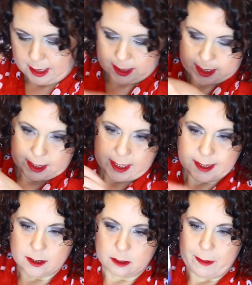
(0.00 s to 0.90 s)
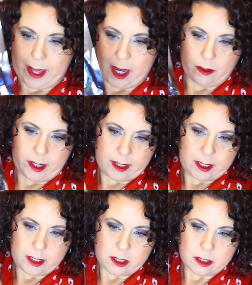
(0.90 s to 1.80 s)
And then this little bag right
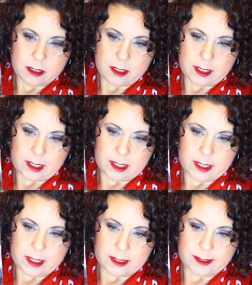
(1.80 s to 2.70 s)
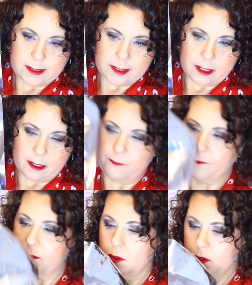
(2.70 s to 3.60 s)
here is
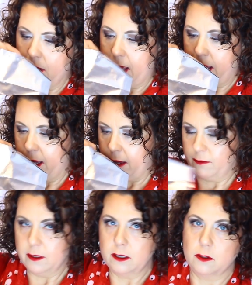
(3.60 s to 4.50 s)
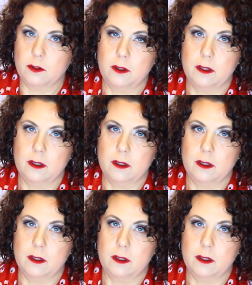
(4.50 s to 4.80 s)
full of little